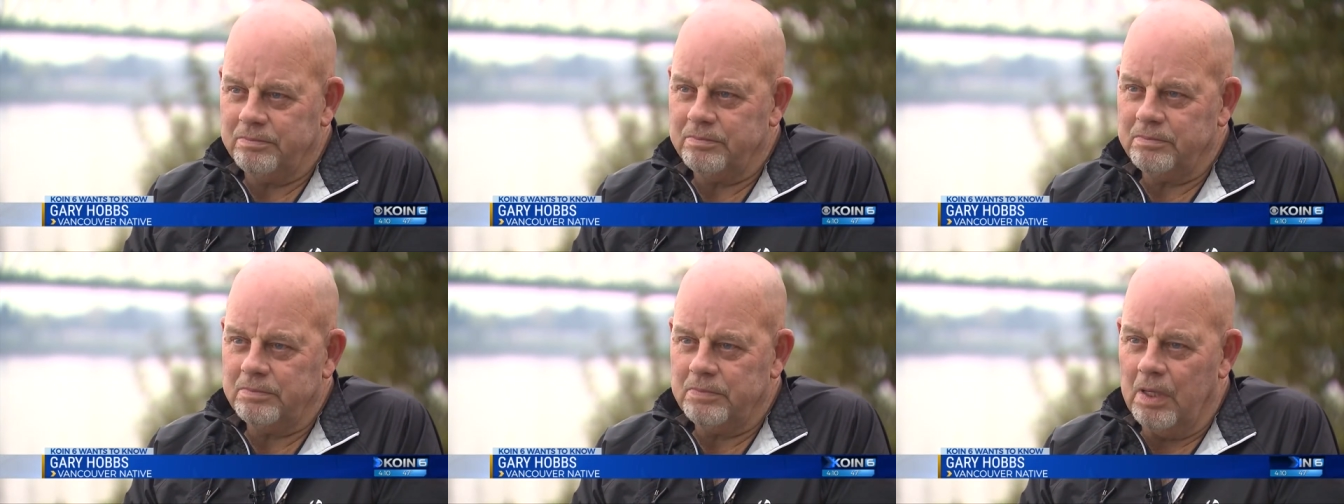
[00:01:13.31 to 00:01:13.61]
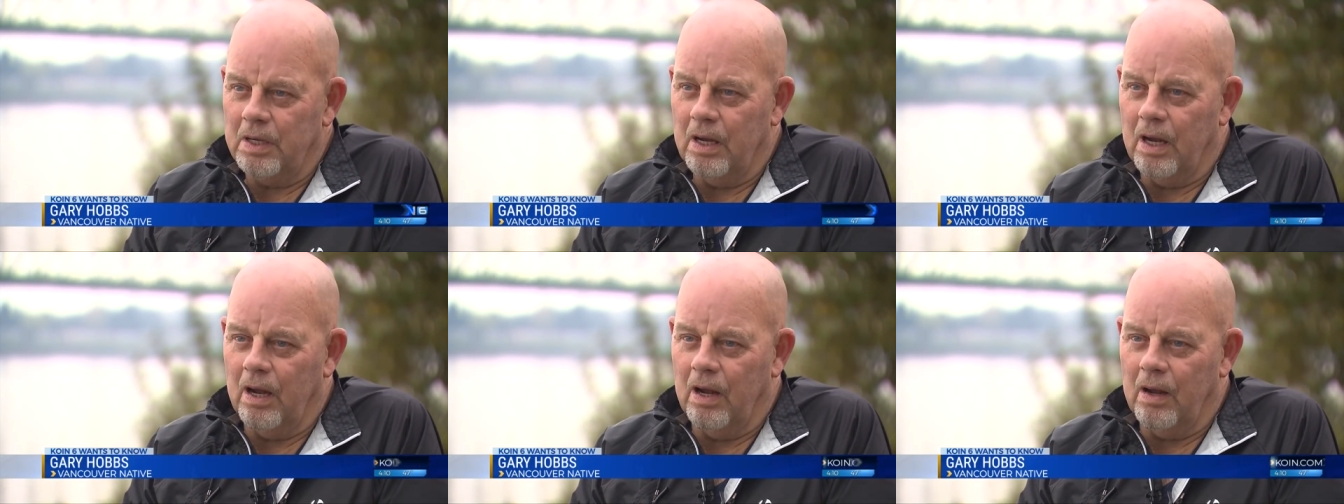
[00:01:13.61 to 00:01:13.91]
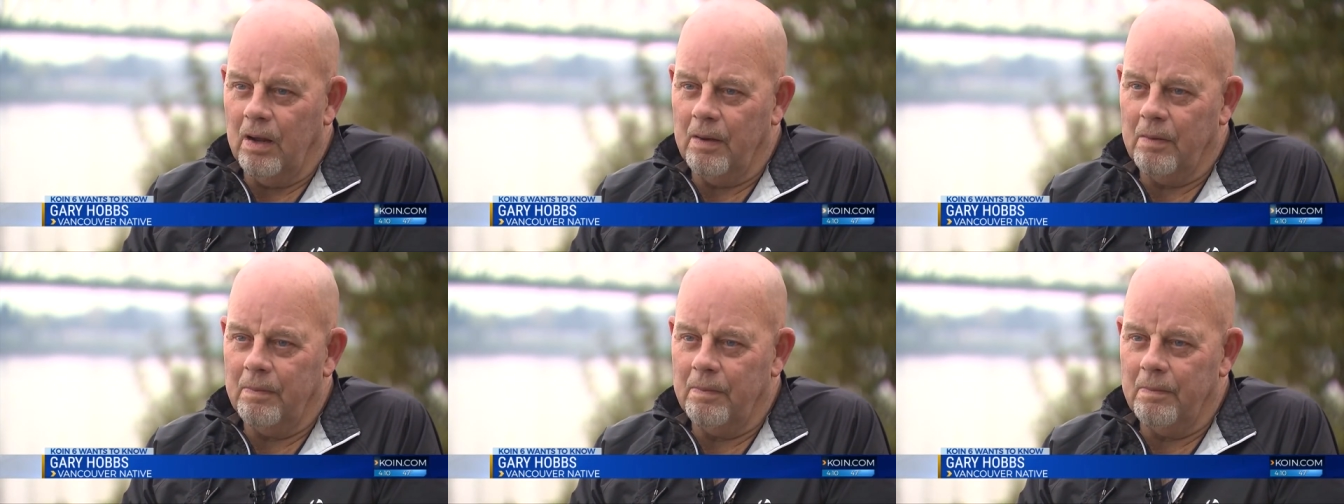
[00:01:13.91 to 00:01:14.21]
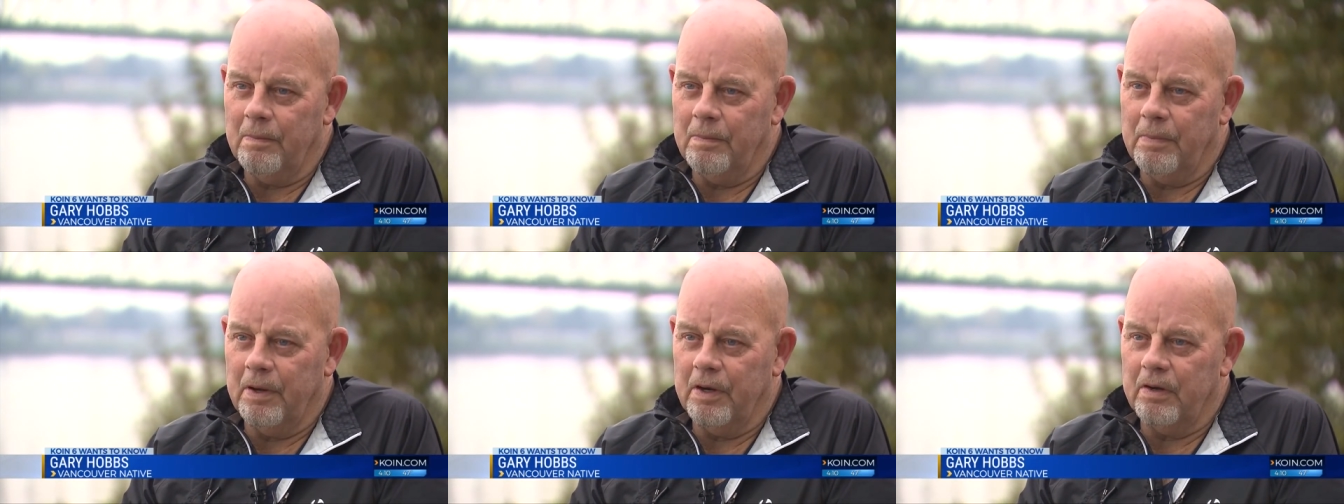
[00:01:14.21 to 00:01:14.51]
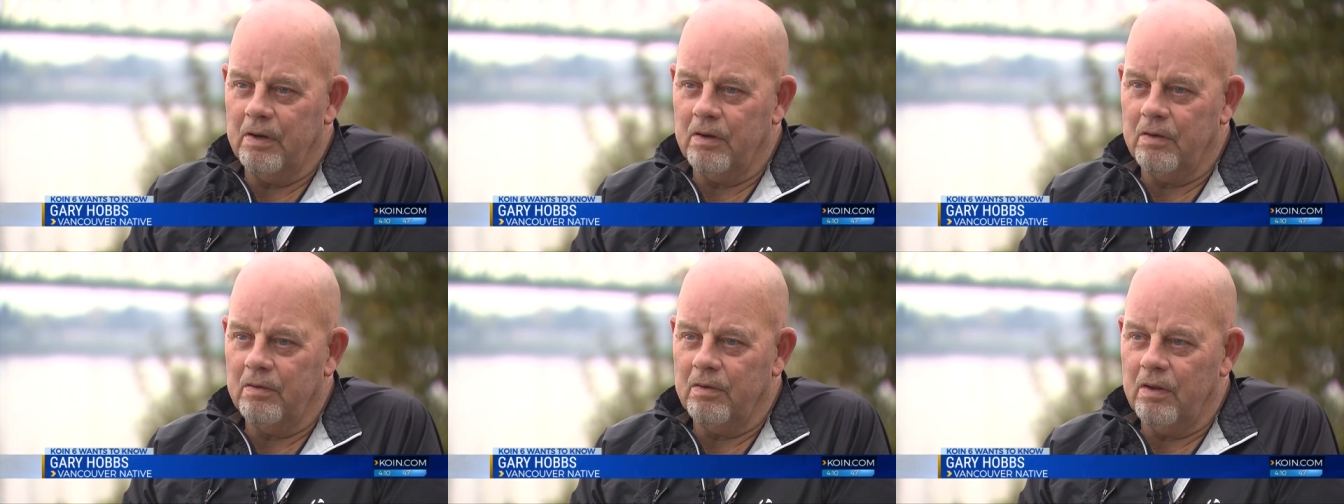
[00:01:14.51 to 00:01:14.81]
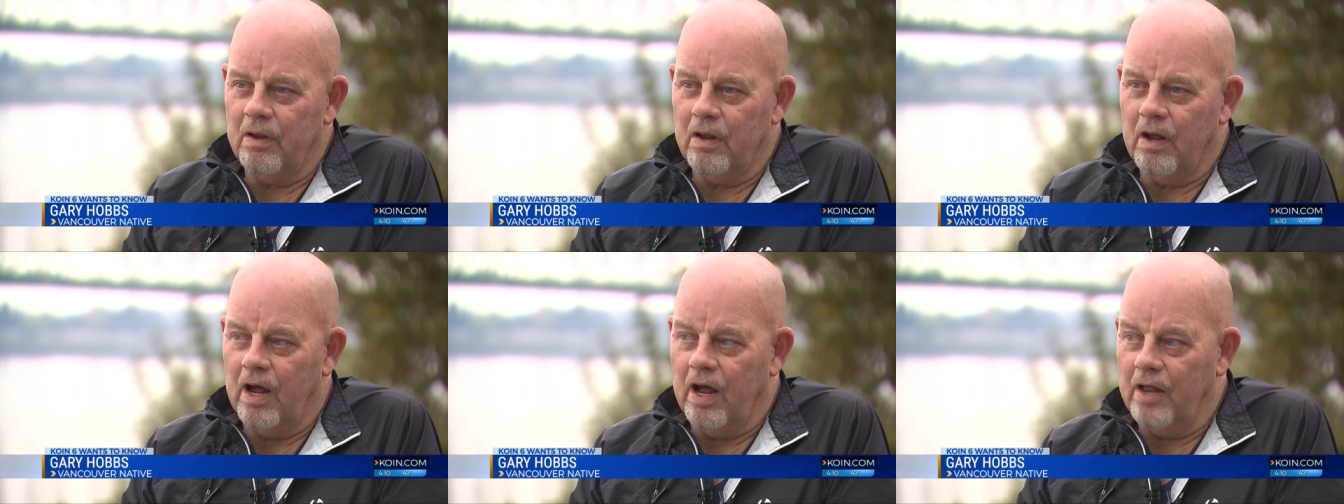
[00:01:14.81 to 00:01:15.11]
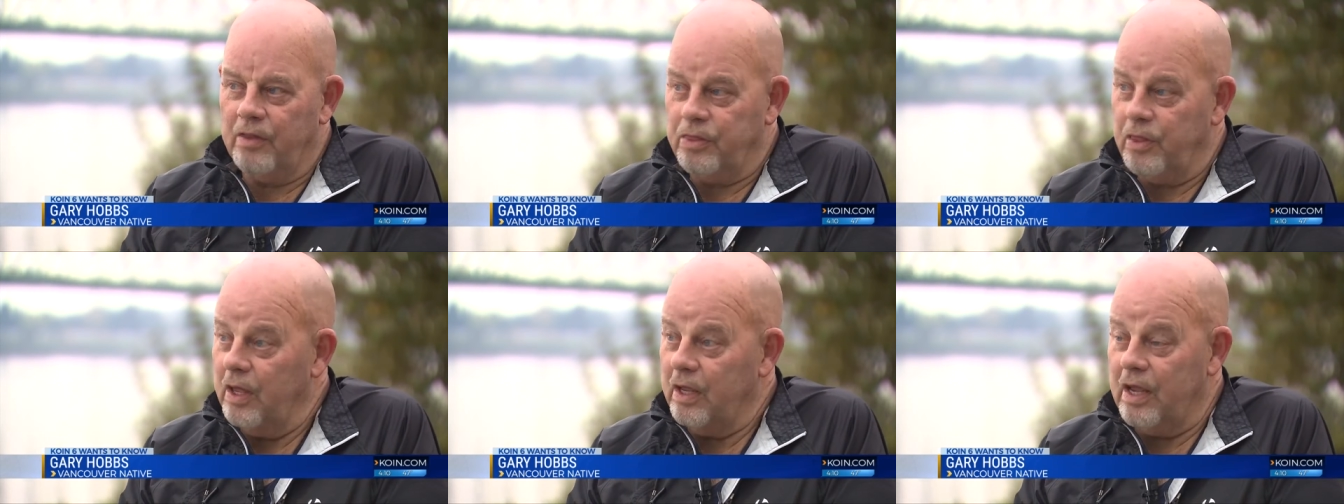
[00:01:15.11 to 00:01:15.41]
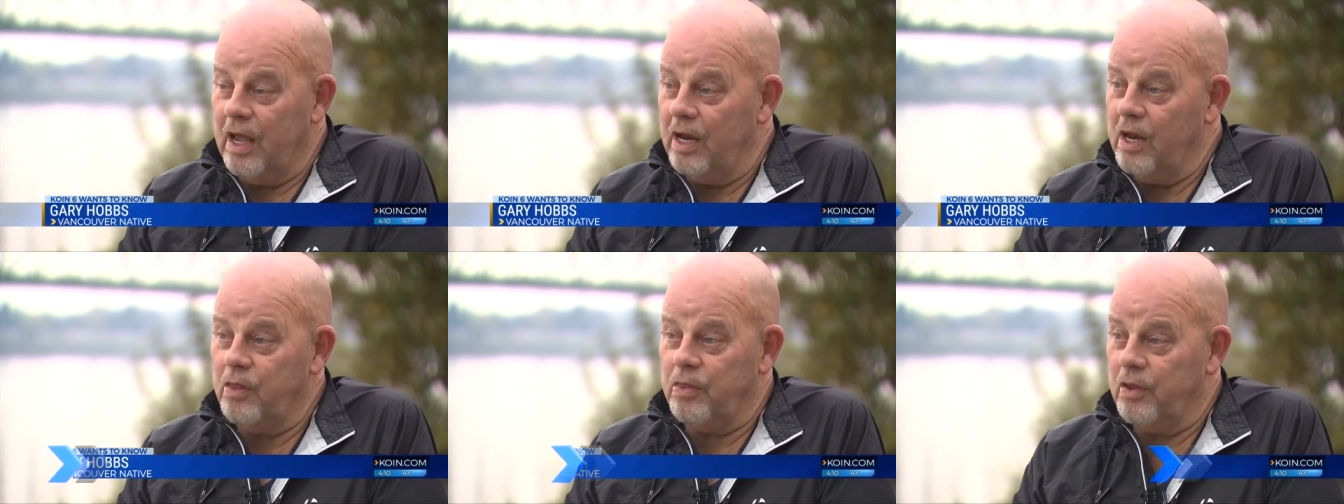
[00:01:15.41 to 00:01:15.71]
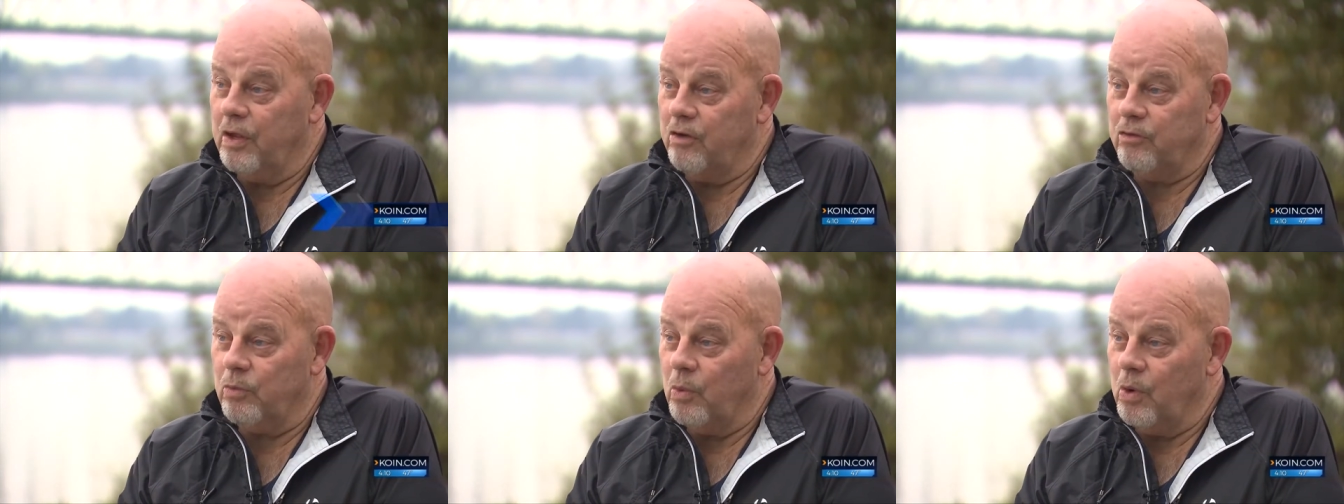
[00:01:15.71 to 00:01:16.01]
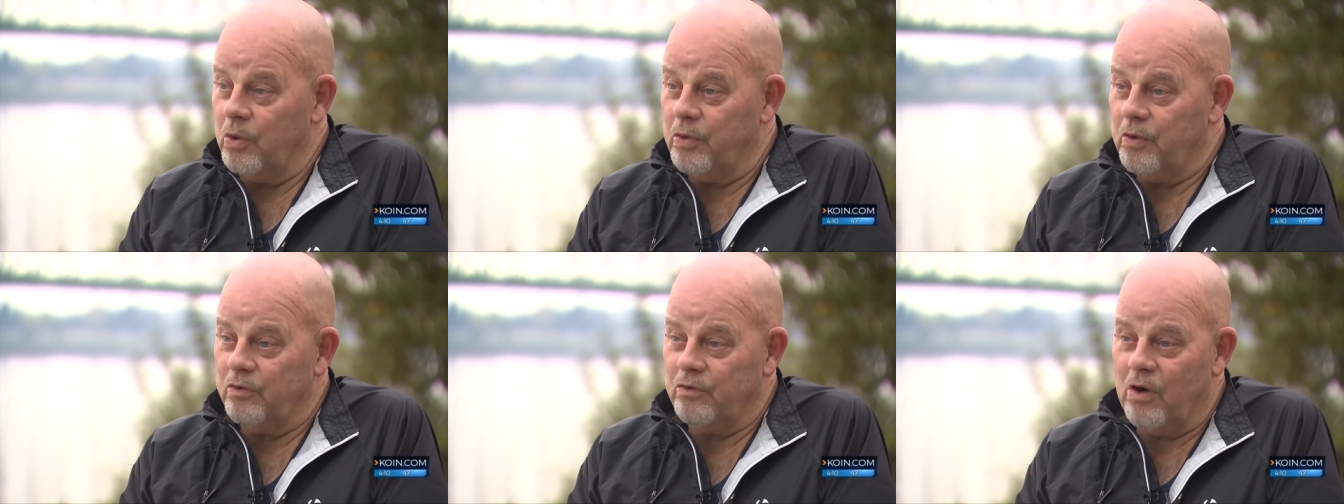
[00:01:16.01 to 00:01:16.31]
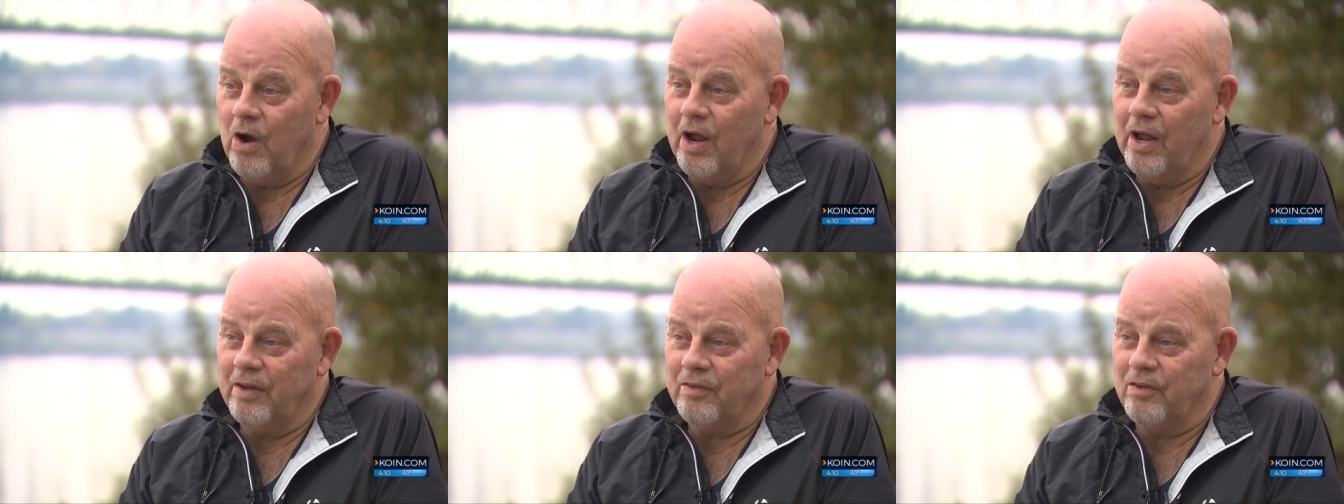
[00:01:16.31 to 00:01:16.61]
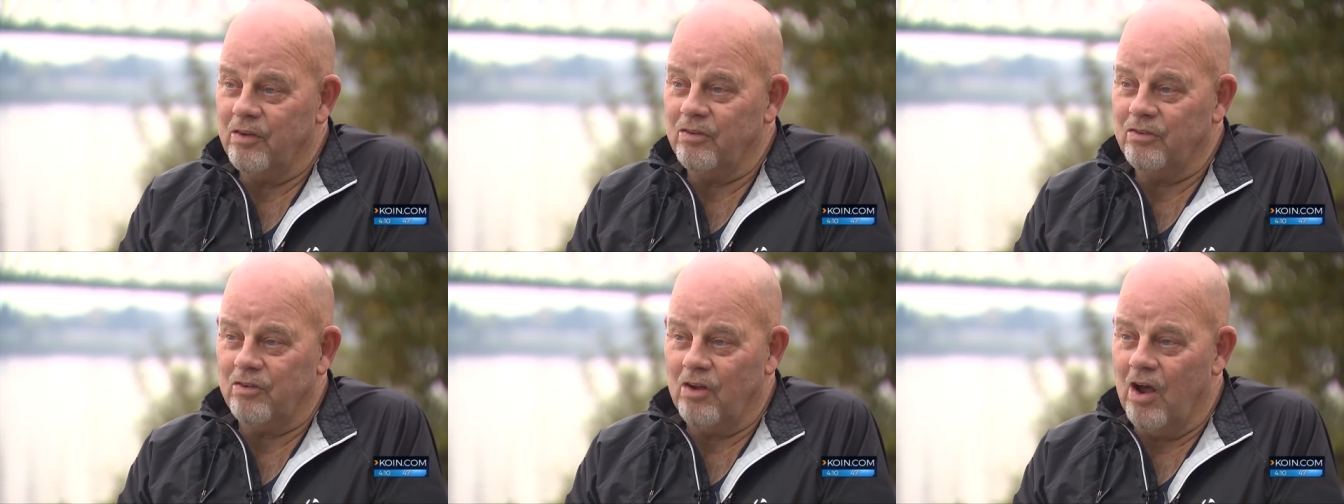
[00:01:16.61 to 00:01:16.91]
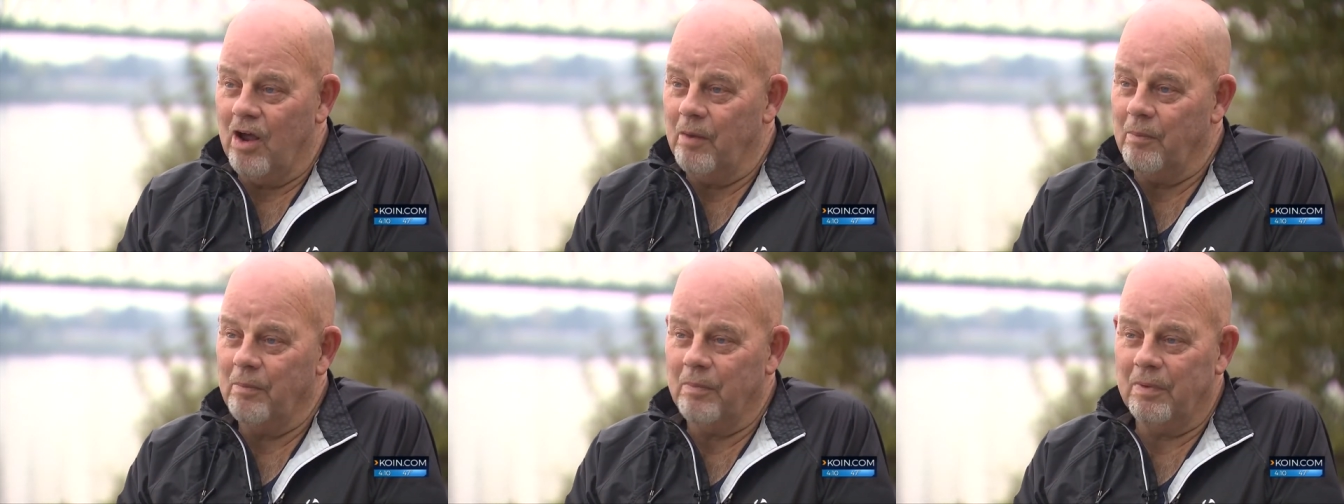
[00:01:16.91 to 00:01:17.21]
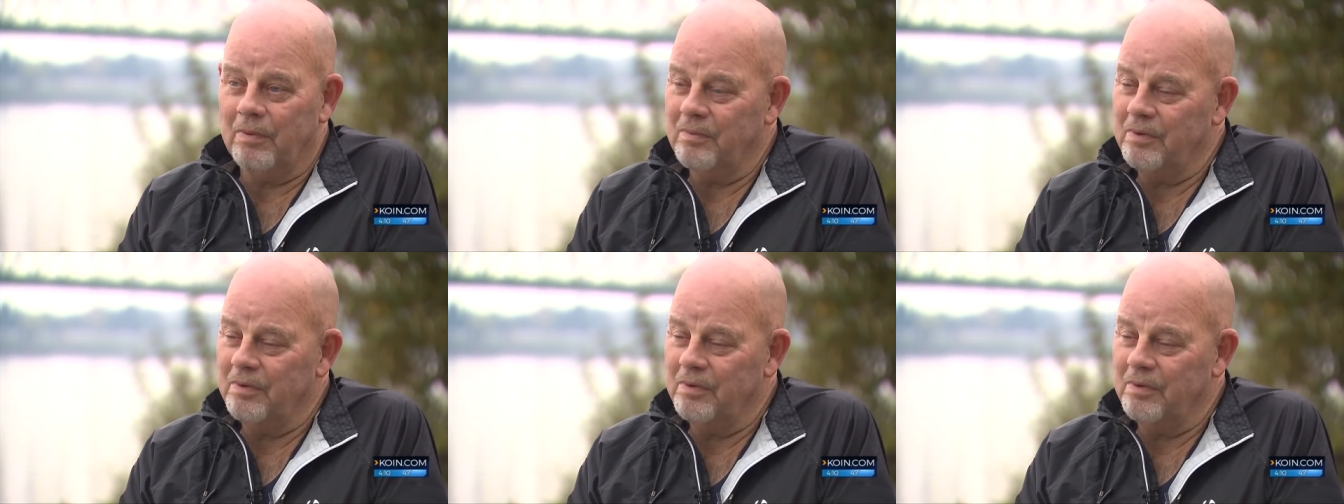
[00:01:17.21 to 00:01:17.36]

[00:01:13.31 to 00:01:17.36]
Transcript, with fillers: Sure. Uh, but I think anything's worth a try at this time.